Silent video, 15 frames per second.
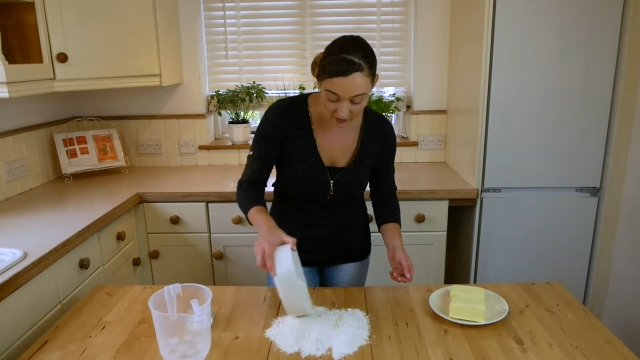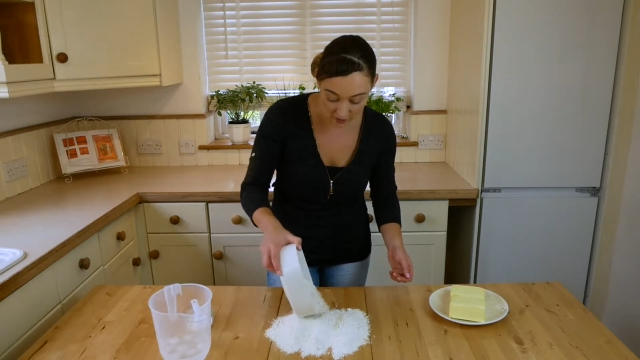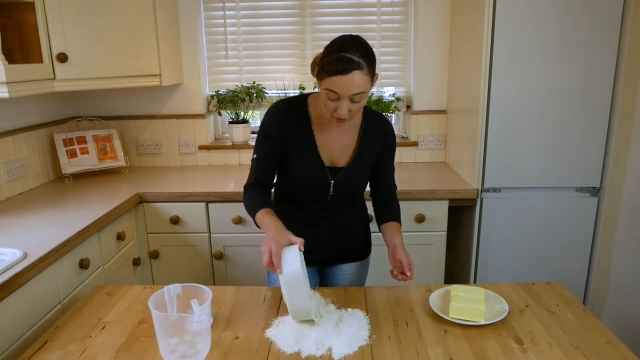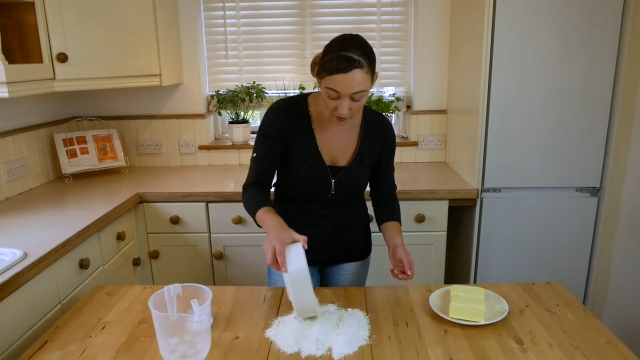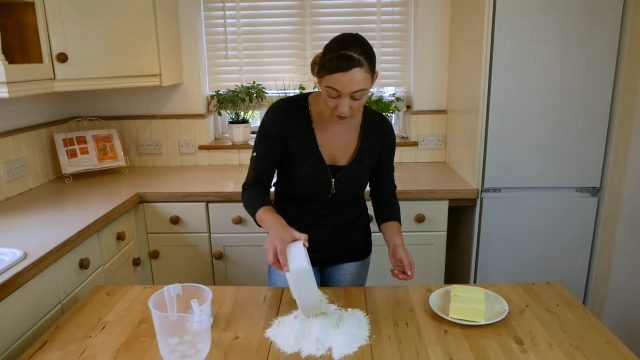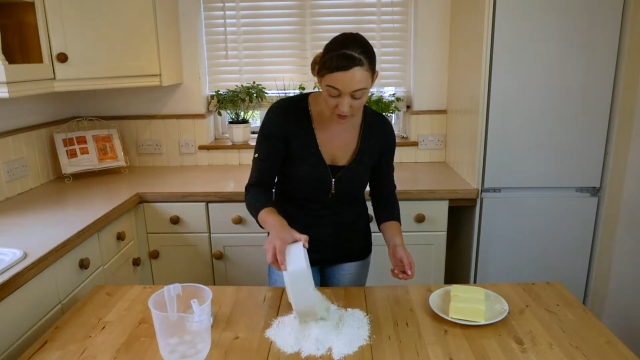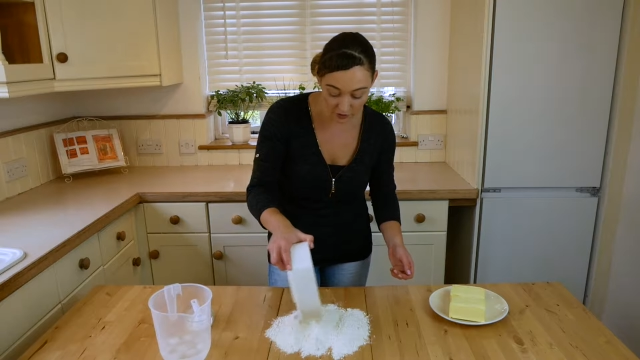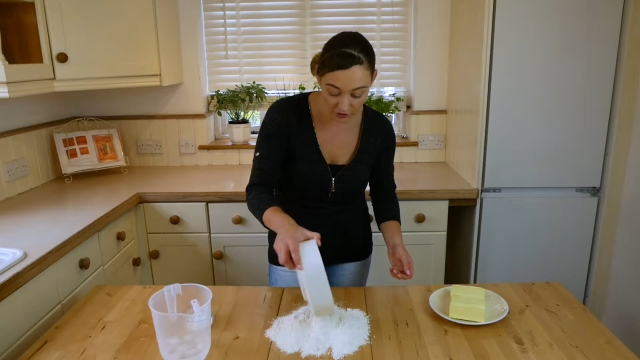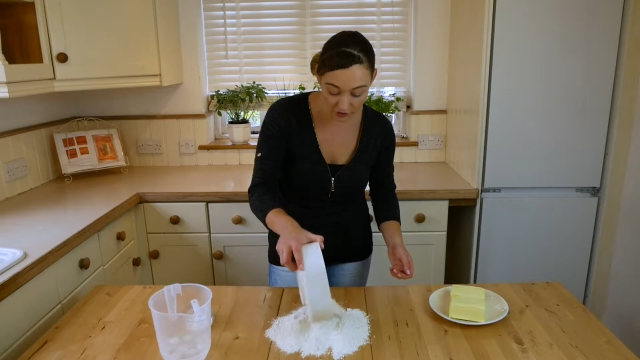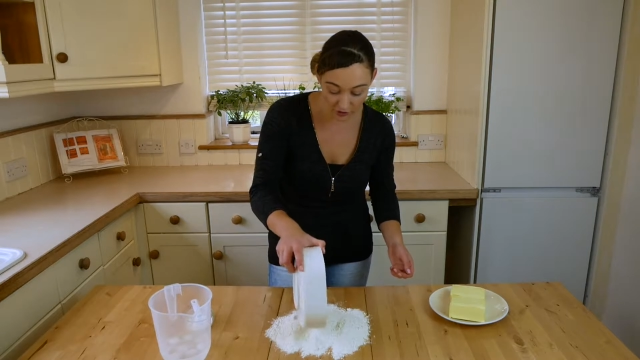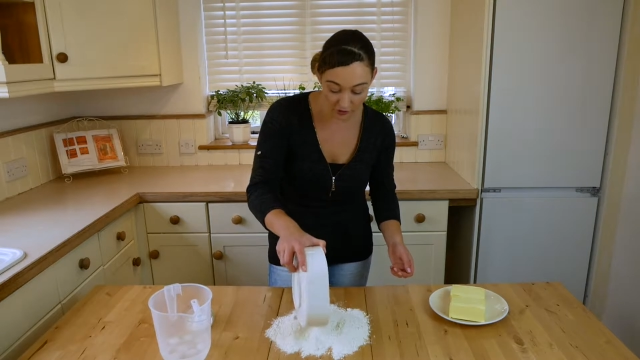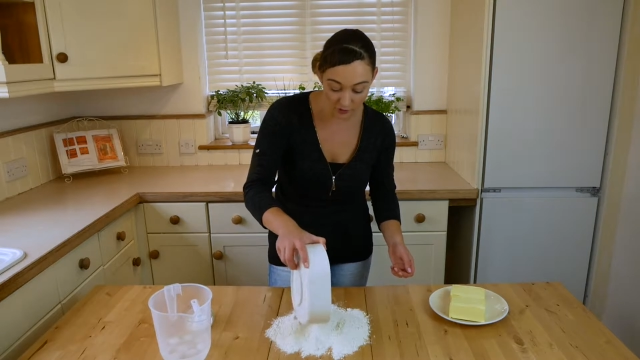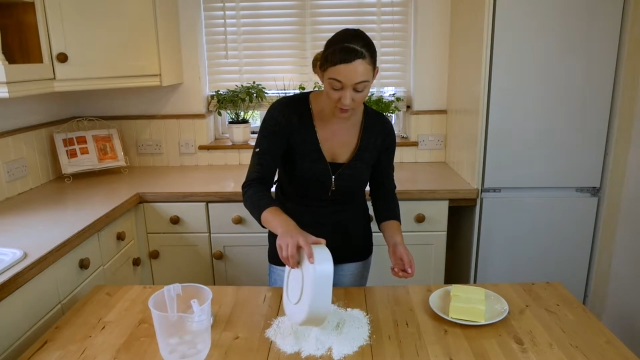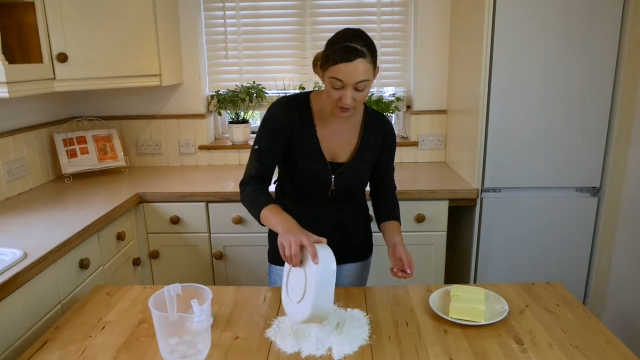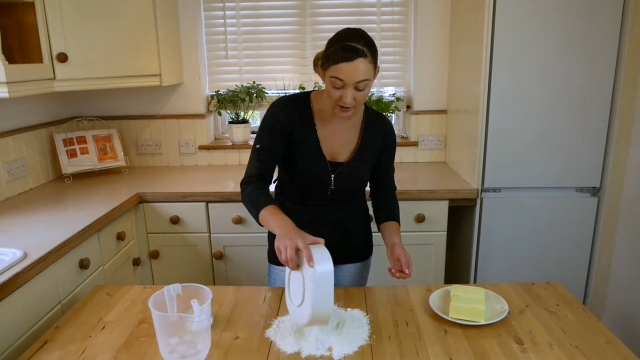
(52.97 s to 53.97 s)

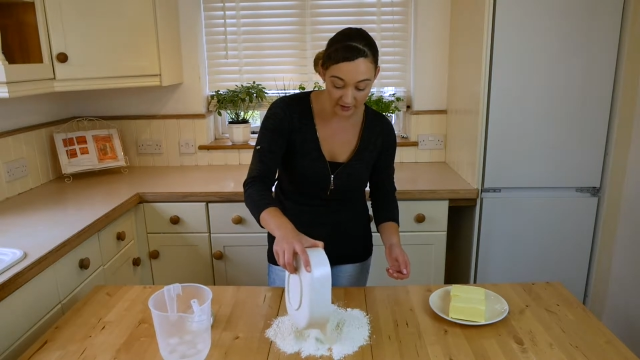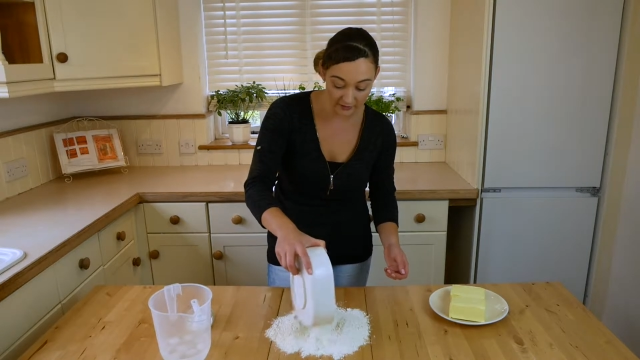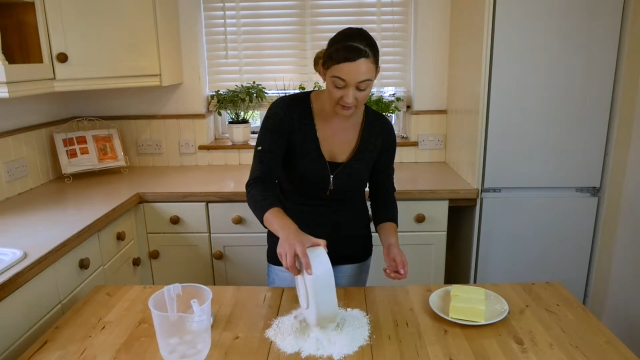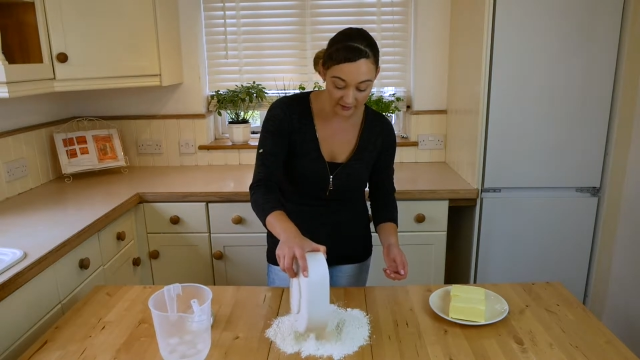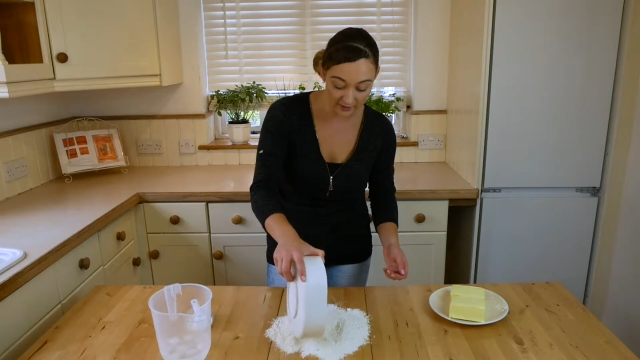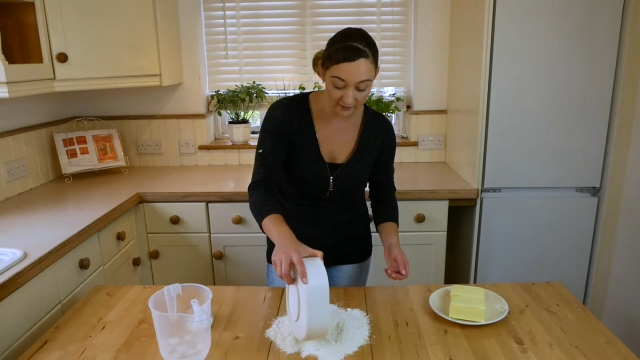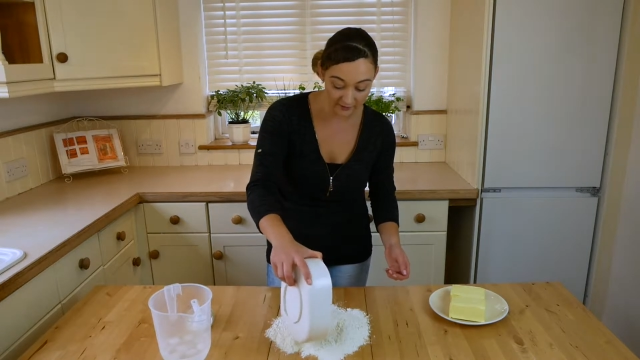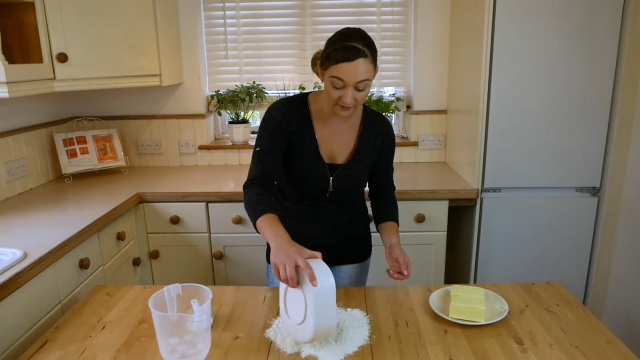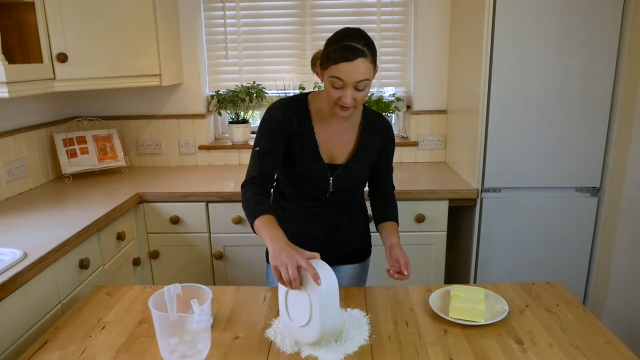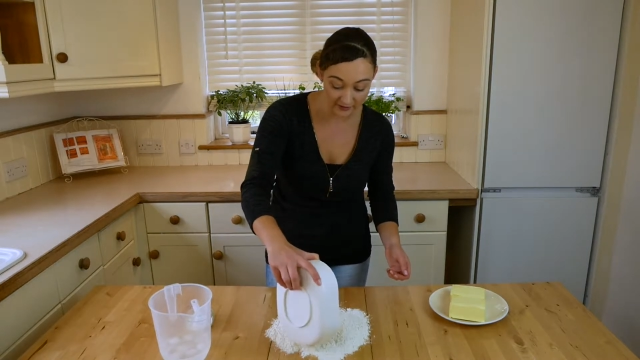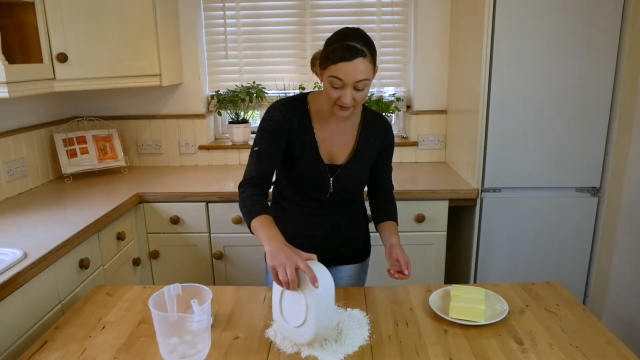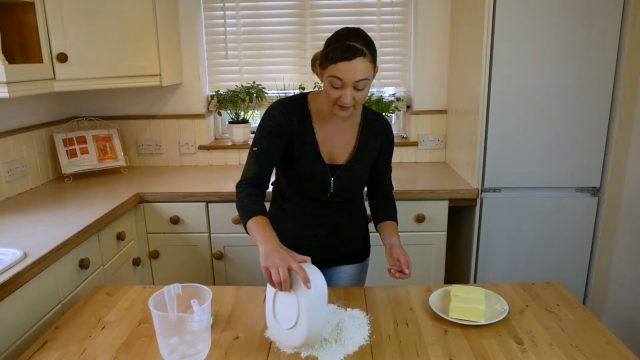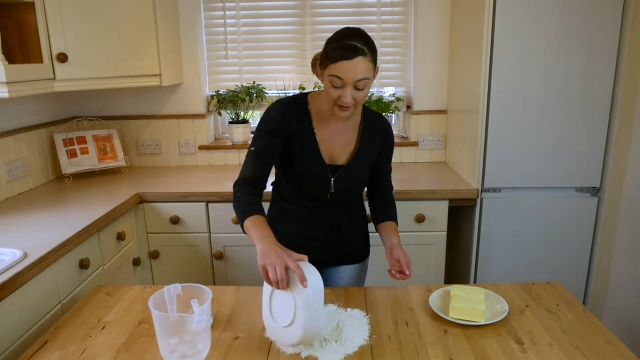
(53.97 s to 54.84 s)
onto the work surface.